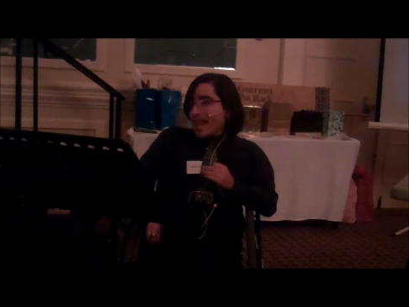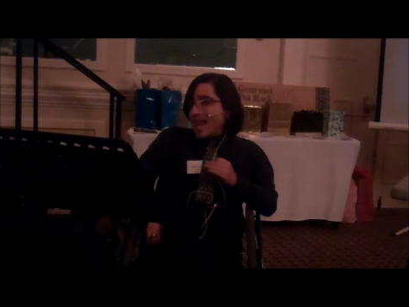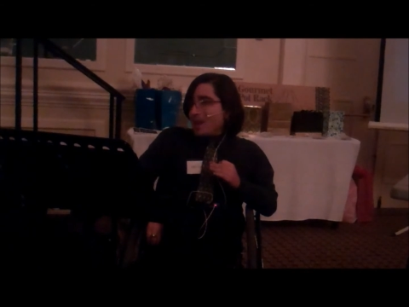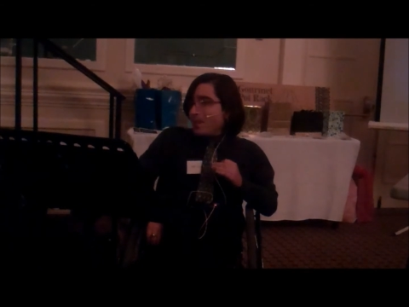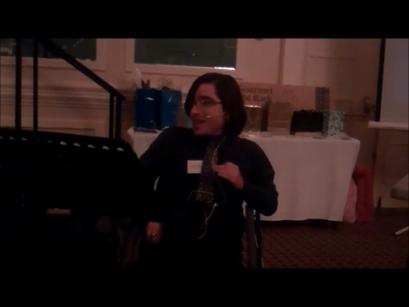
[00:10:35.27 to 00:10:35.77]

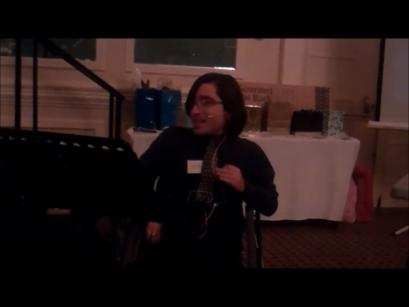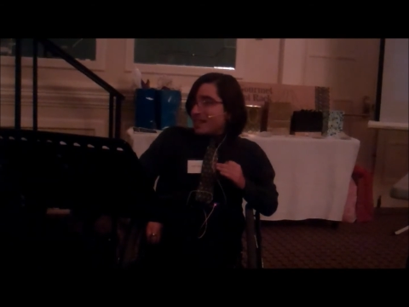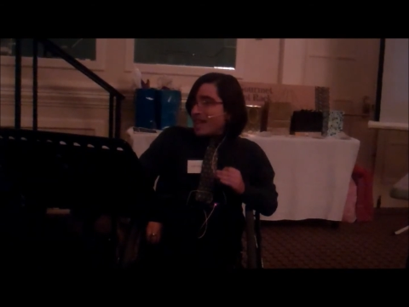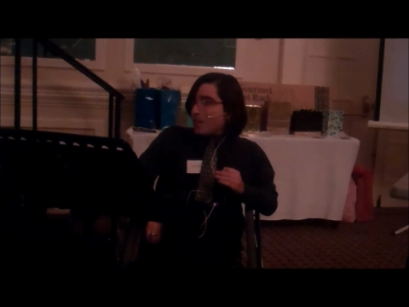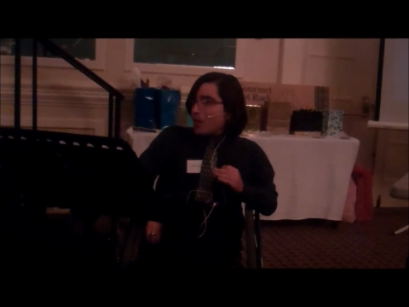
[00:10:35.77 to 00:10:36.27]
it makes it
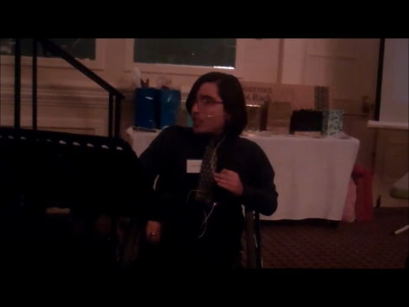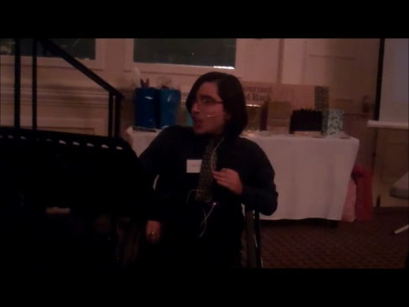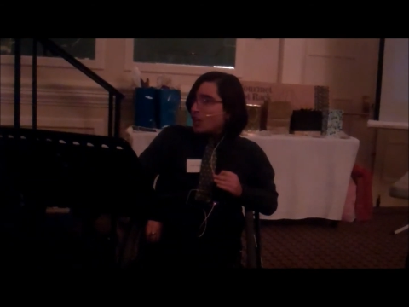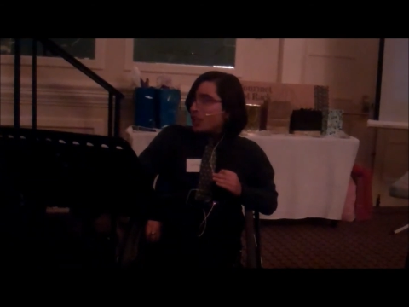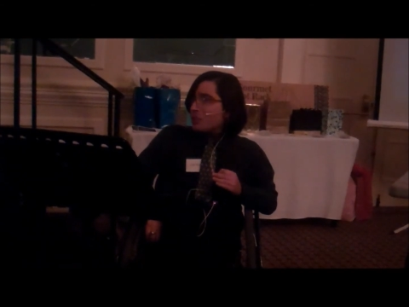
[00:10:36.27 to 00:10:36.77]
that much
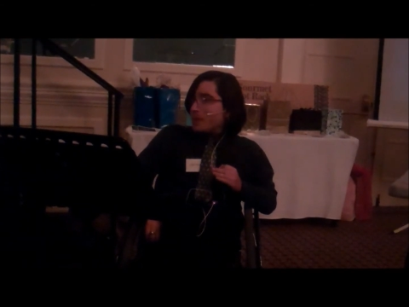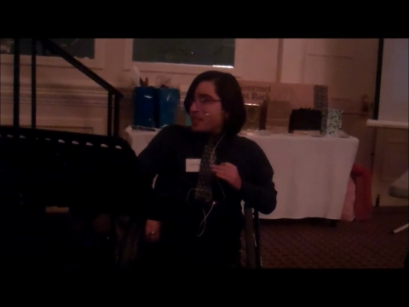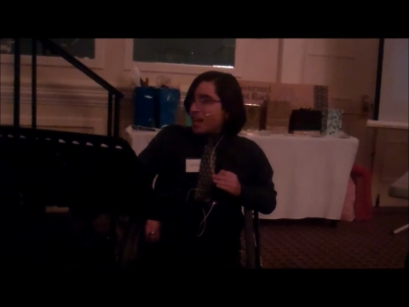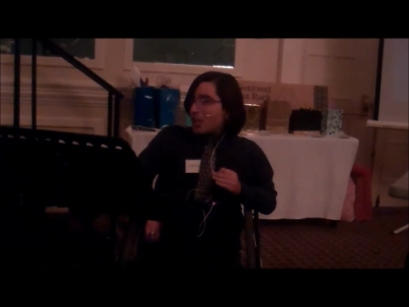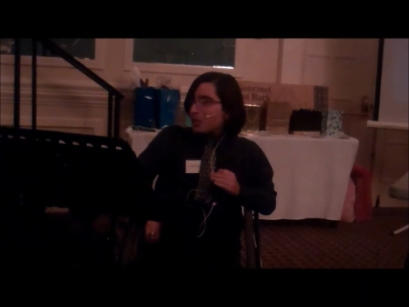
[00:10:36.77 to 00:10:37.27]
harder to be
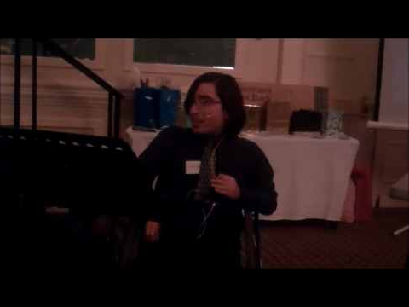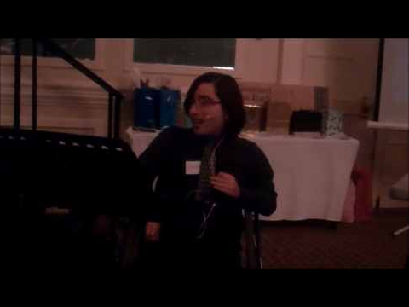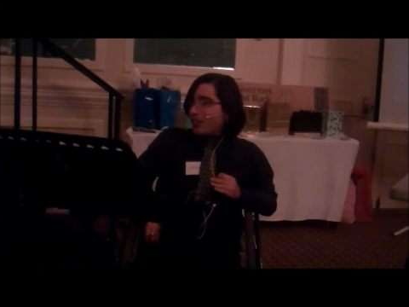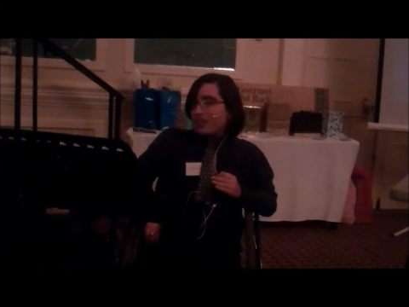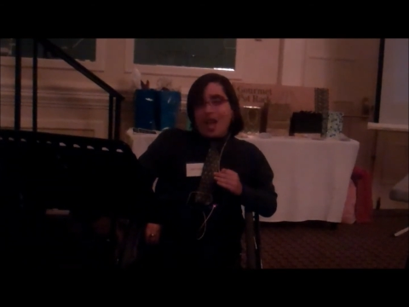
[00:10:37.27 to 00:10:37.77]
shackled
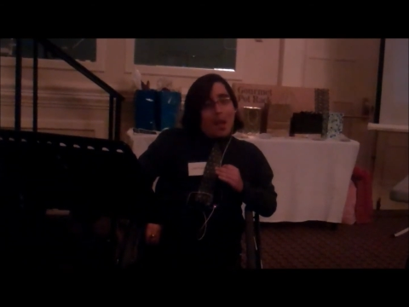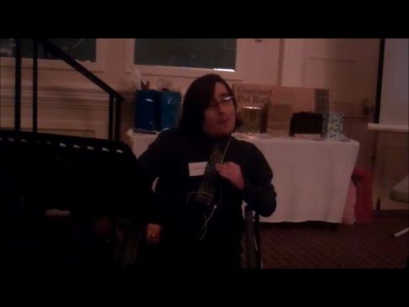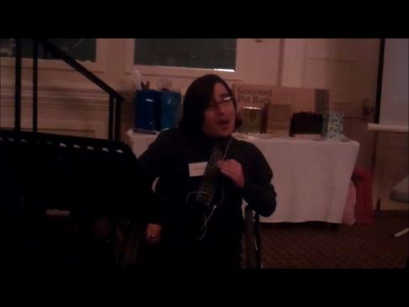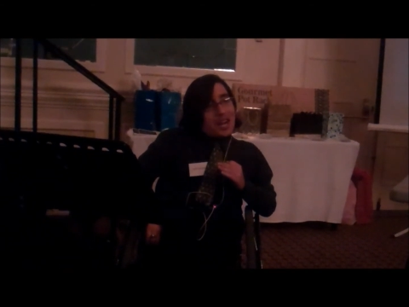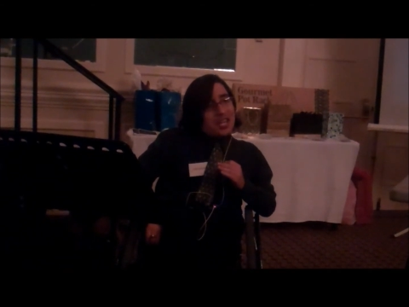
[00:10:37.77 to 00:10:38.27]
down
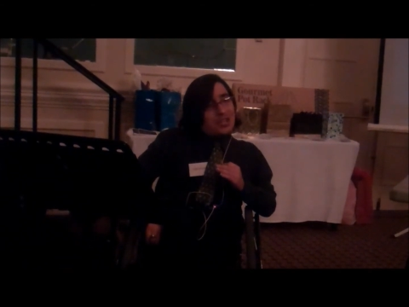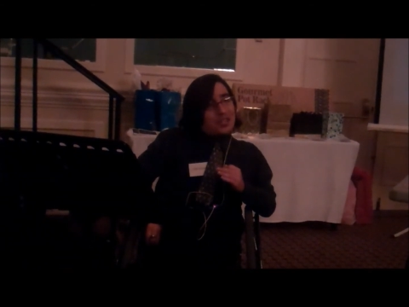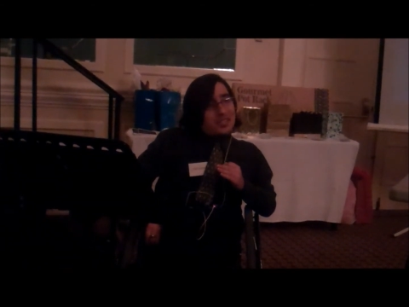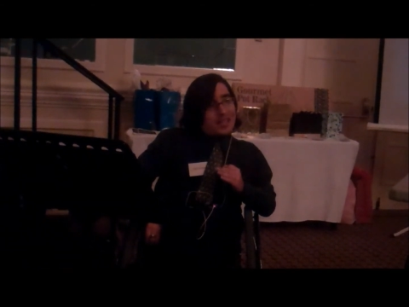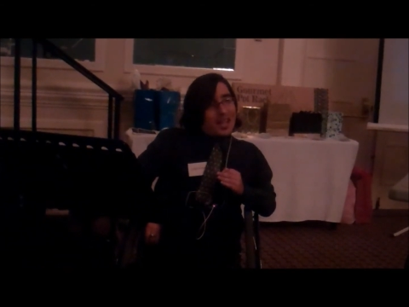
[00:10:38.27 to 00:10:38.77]
by either
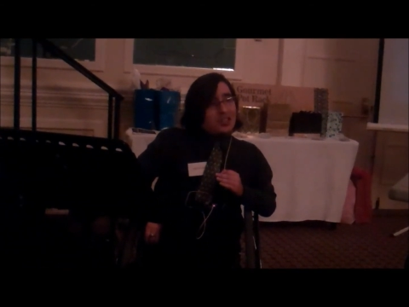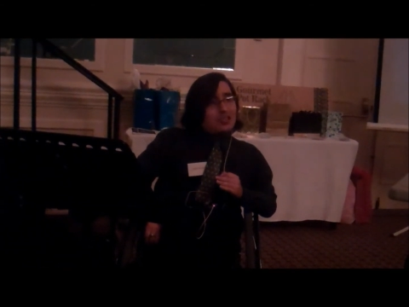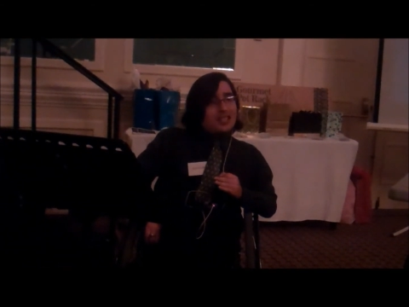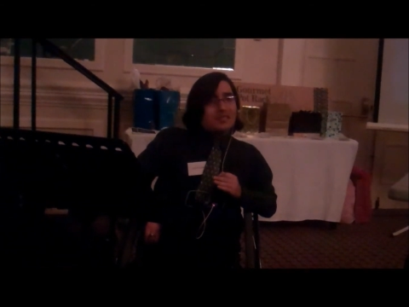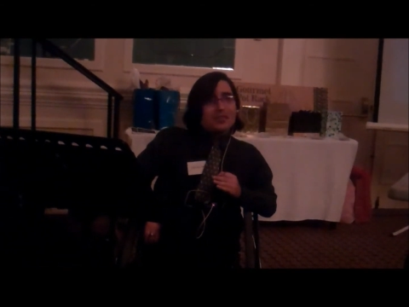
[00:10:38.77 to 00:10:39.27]
societal
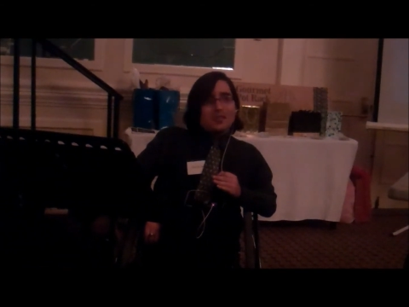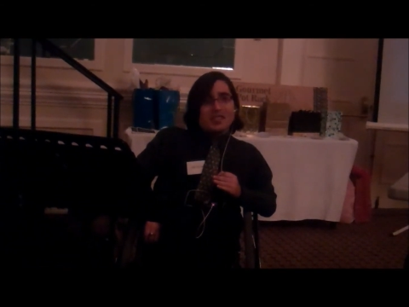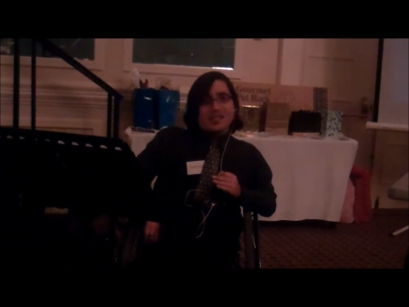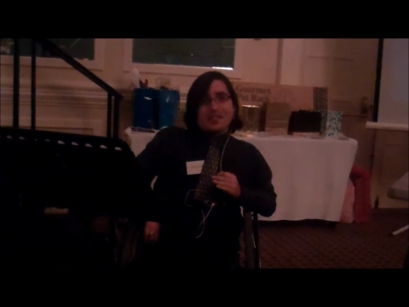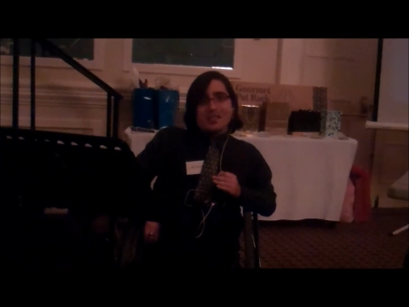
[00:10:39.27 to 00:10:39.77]

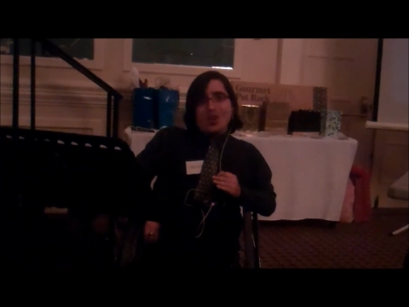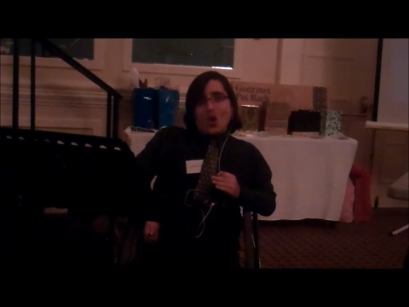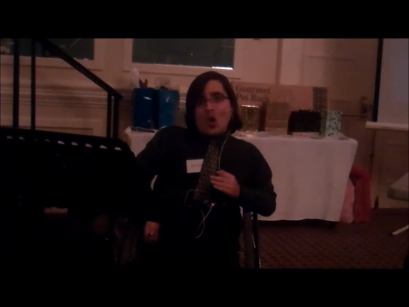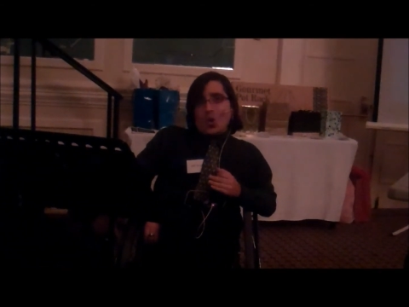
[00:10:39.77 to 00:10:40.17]
influences